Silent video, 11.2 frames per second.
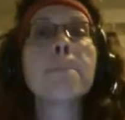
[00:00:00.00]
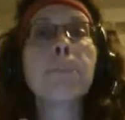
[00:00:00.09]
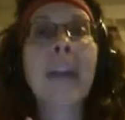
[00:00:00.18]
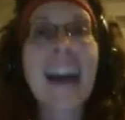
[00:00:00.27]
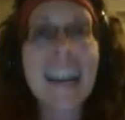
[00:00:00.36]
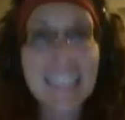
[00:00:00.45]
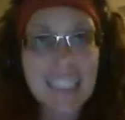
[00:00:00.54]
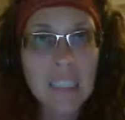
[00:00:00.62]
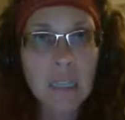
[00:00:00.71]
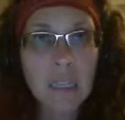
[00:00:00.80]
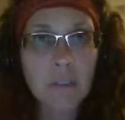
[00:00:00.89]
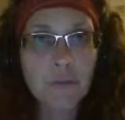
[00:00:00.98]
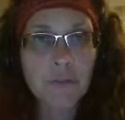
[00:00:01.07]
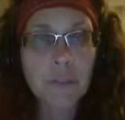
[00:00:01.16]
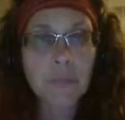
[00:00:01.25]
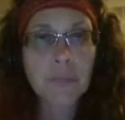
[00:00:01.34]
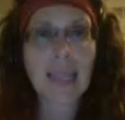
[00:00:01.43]
positive
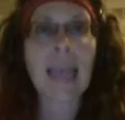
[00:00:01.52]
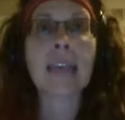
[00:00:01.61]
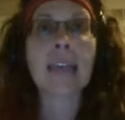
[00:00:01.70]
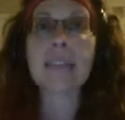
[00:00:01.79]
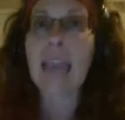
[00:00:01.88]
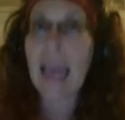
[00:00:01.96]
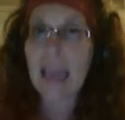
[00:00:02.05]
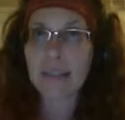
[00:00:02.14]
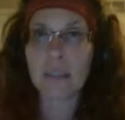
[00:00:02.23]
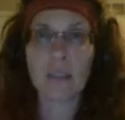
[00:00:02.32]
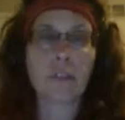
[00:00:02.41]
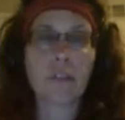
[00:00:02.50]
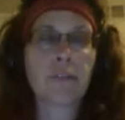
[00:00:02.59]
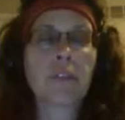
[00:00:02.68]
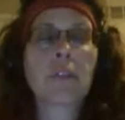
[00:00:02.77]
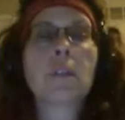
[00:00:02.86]
and active